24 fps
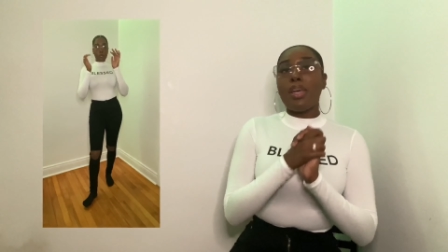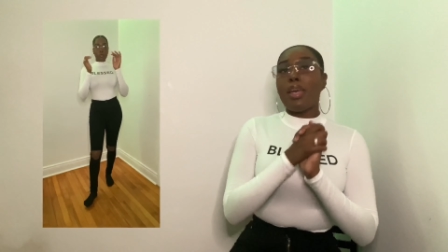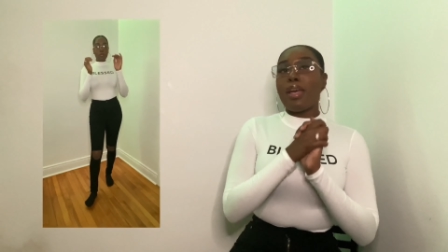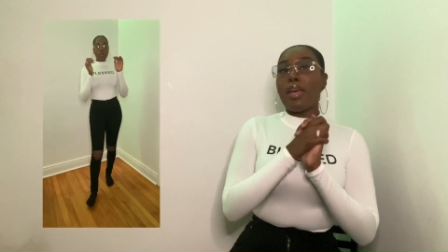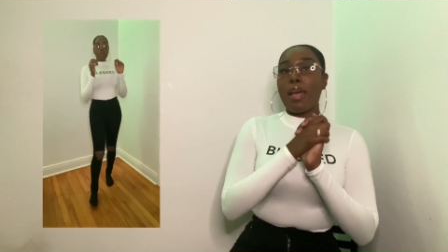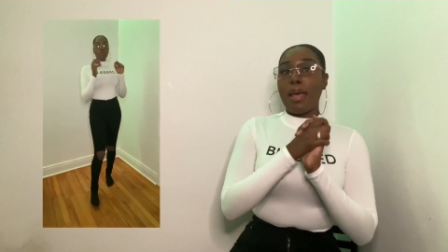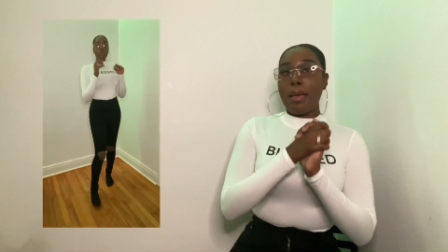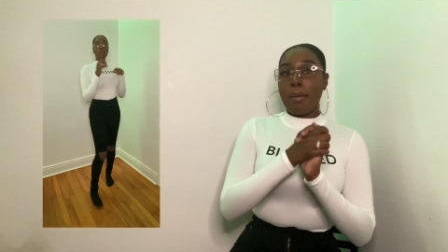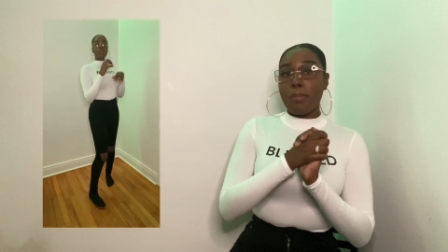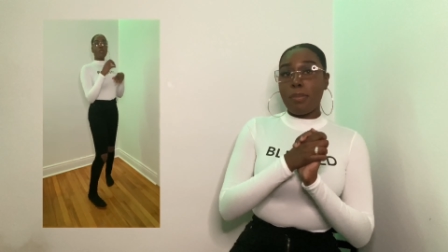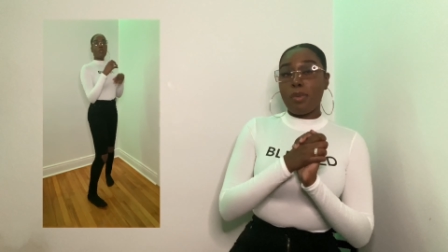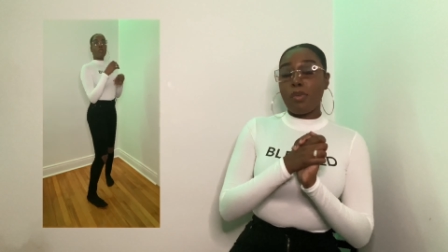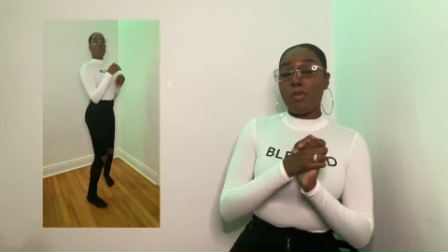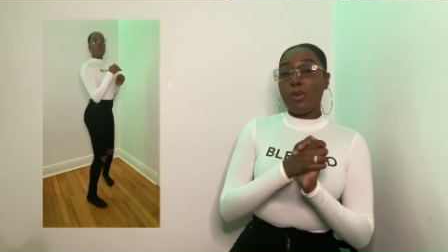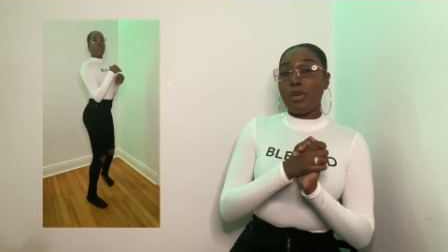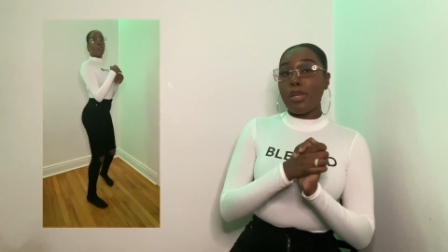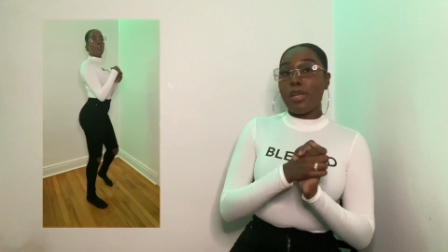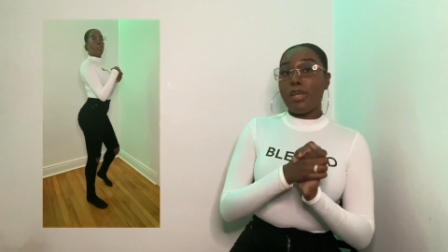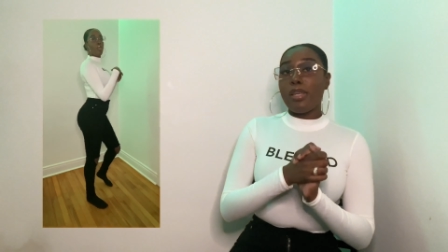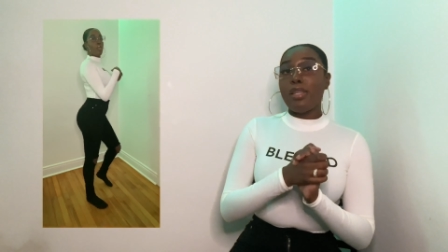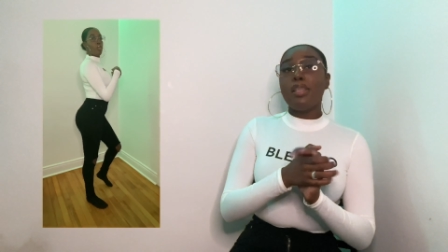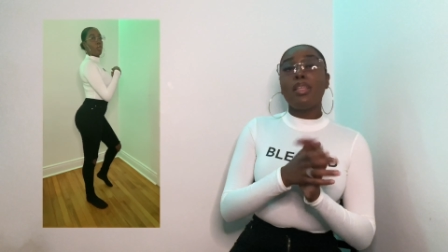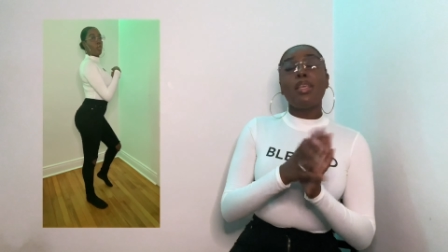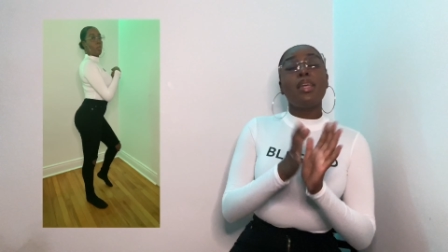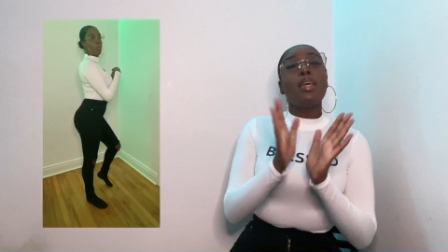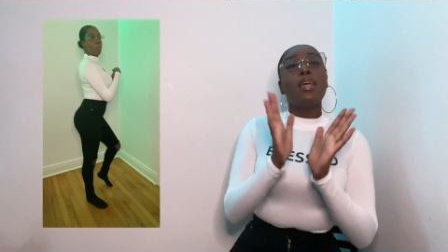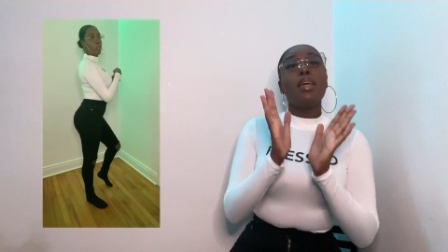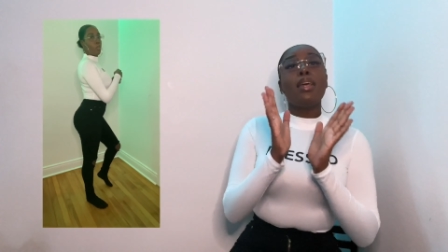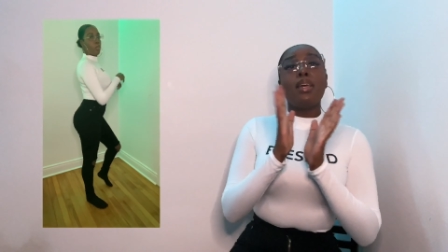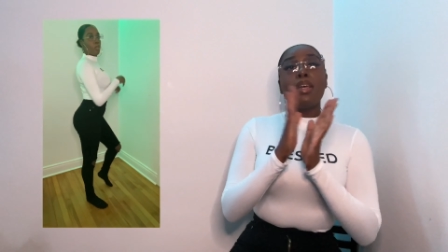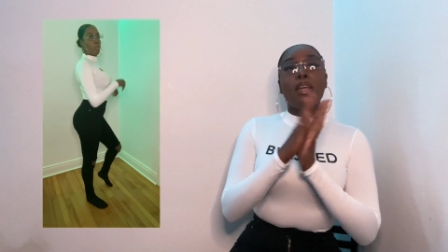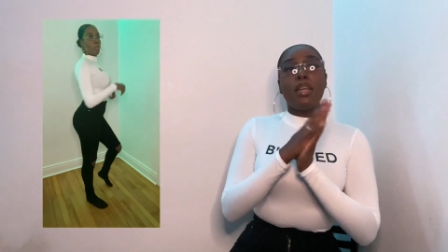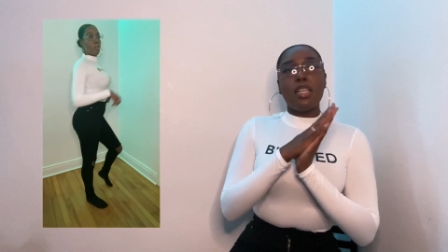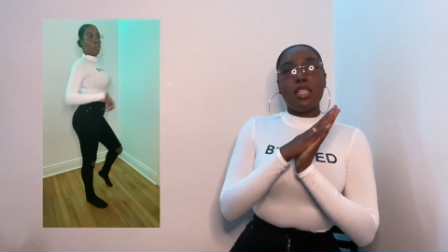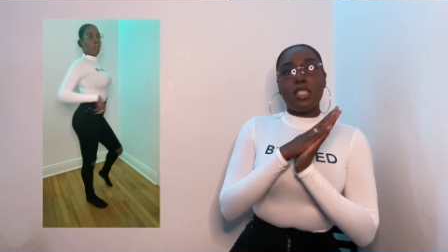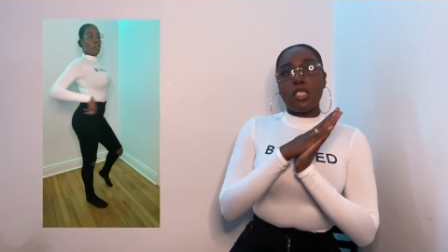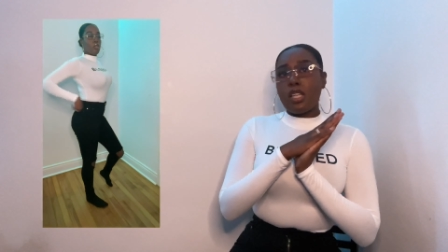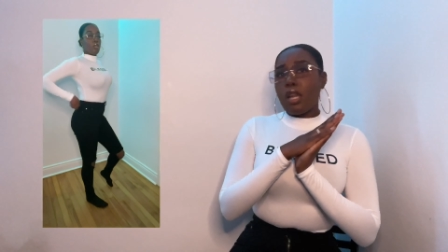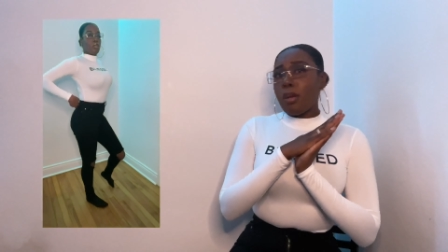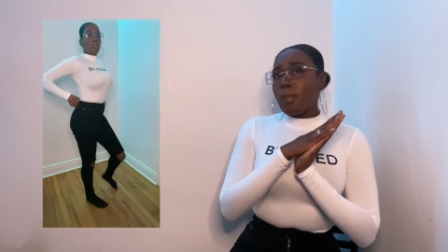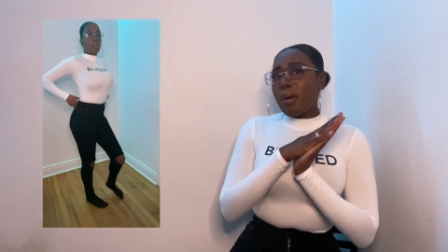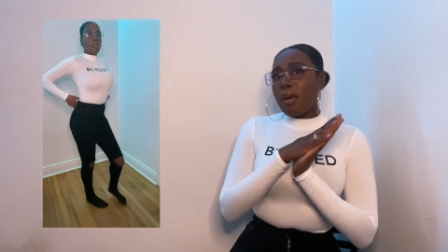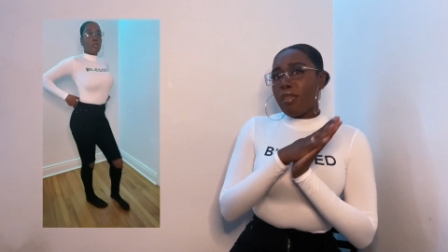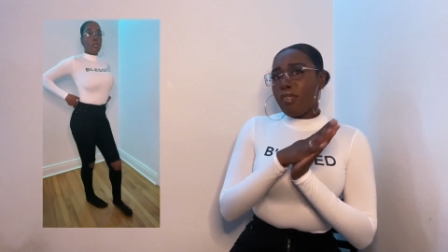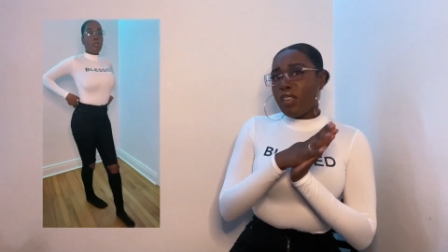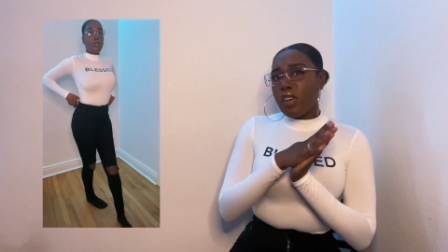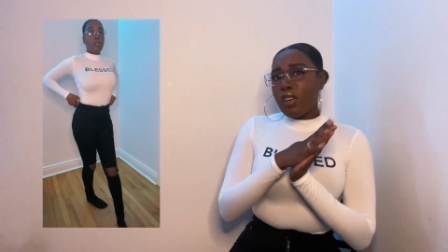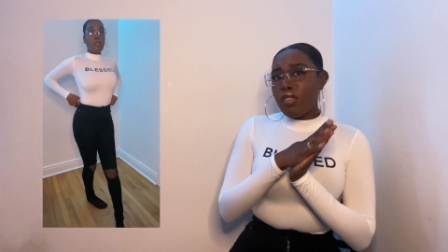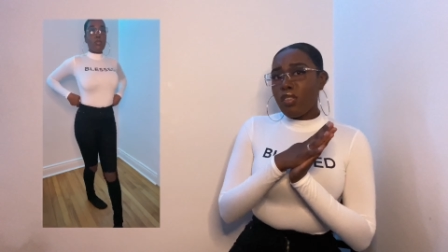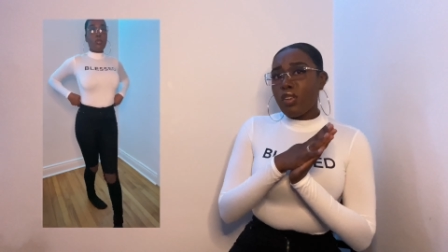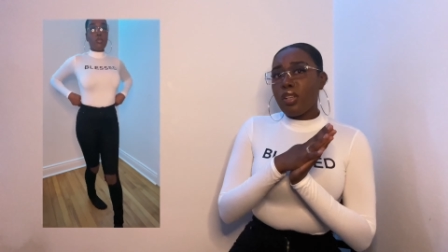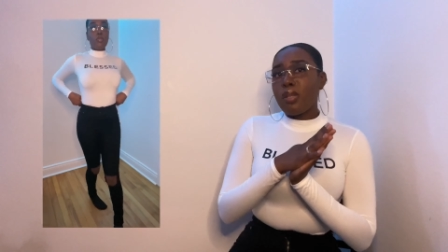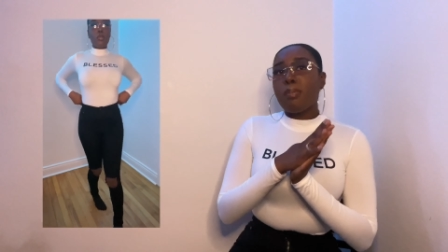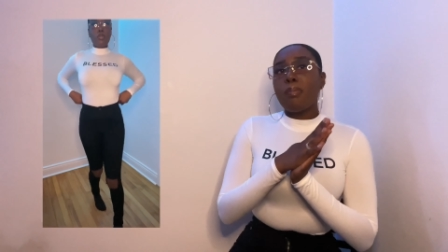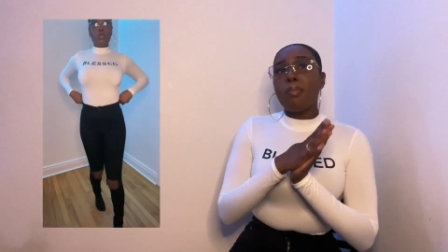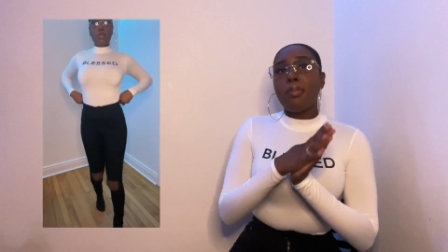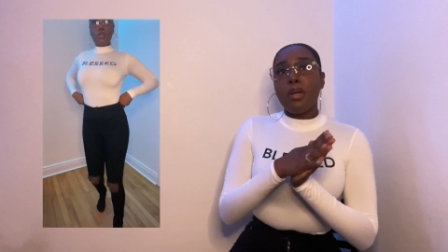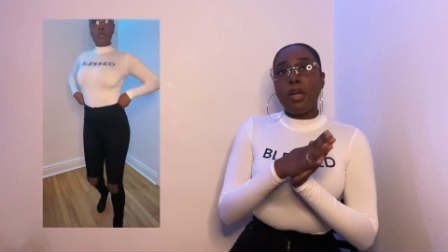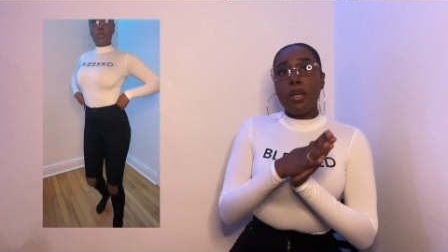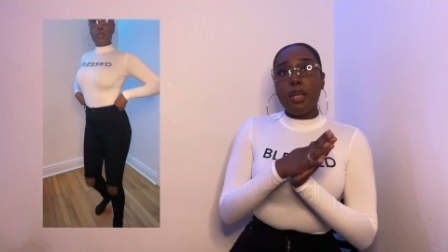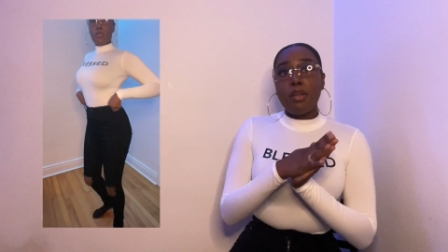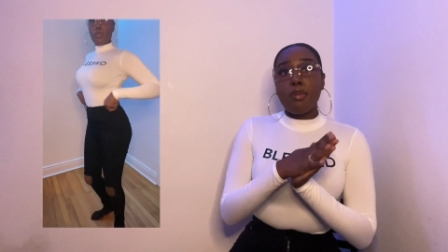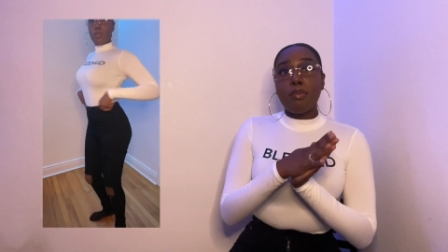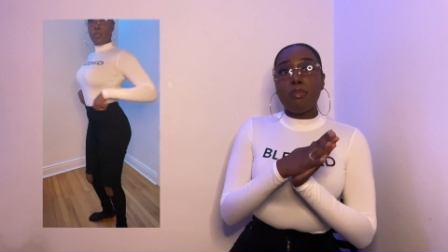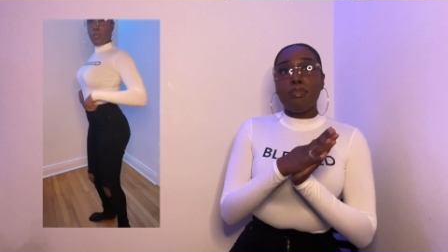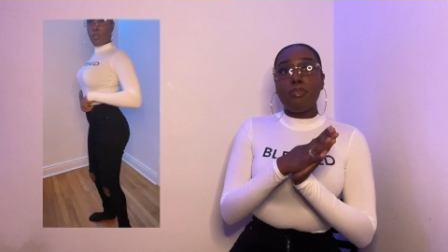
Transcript: happy with it it's not my favorite but